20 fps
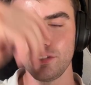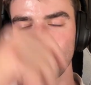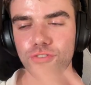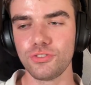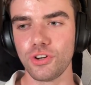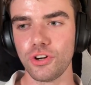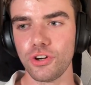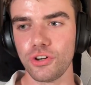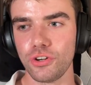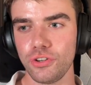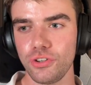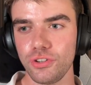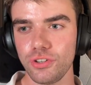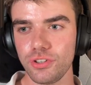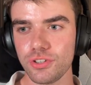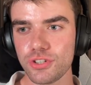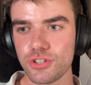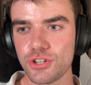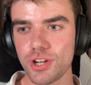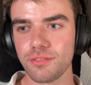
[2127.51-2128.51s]

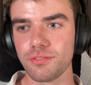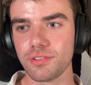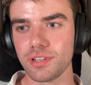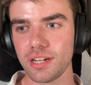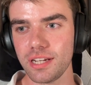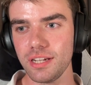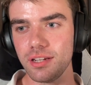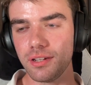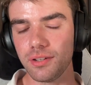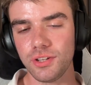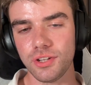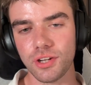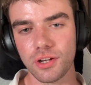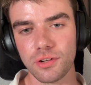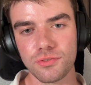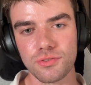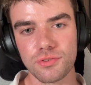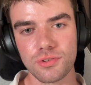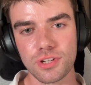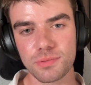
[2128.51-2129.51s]
So generally,
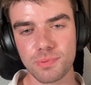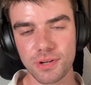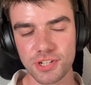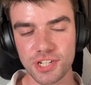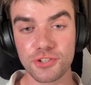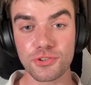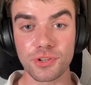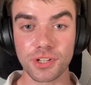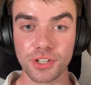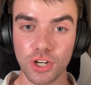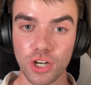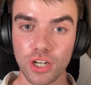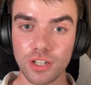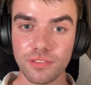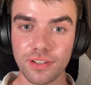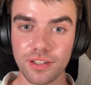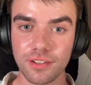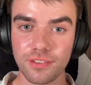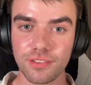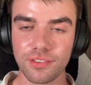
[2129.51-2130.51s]
especially during
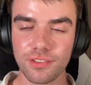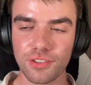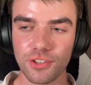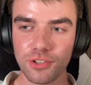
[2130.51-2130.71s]
COVID,